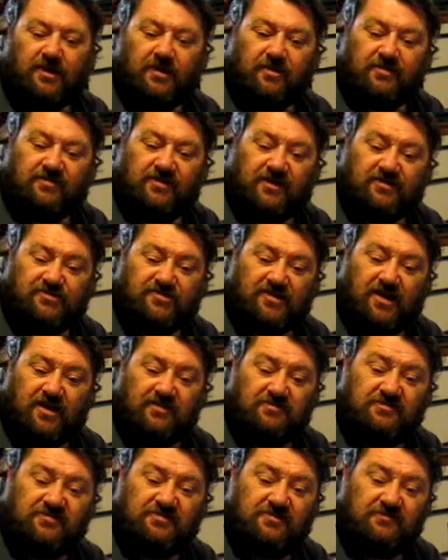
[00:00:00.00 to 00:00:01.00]
such
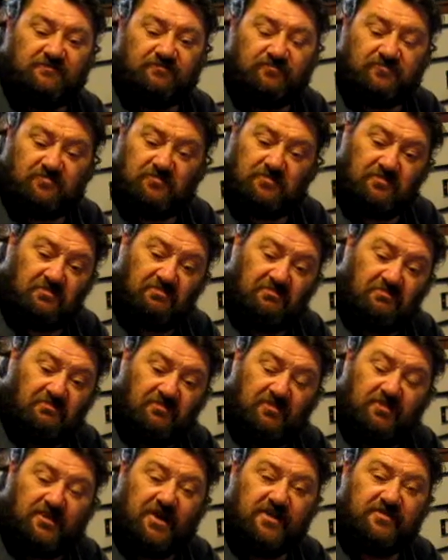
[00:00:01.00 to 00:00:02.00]
as
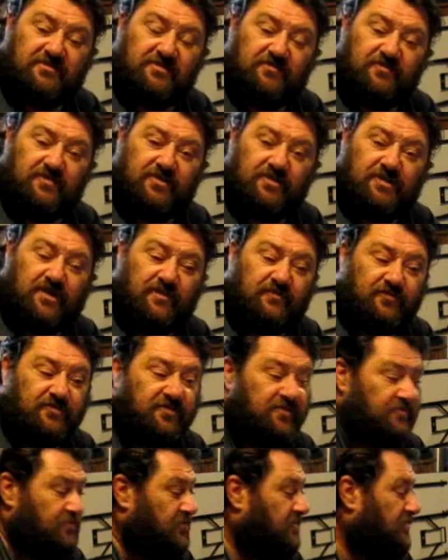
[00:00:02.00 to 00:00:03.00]
tasting video for
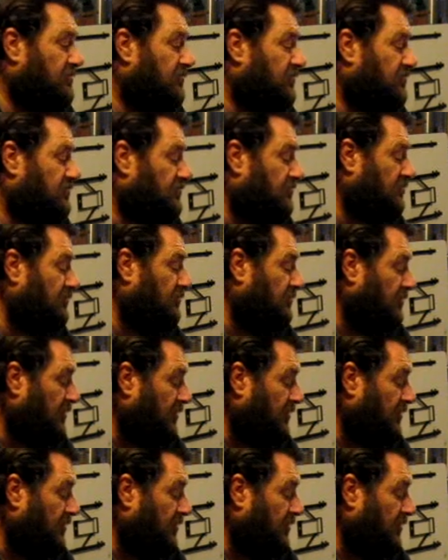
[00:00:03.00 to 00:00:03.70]
this beer, which will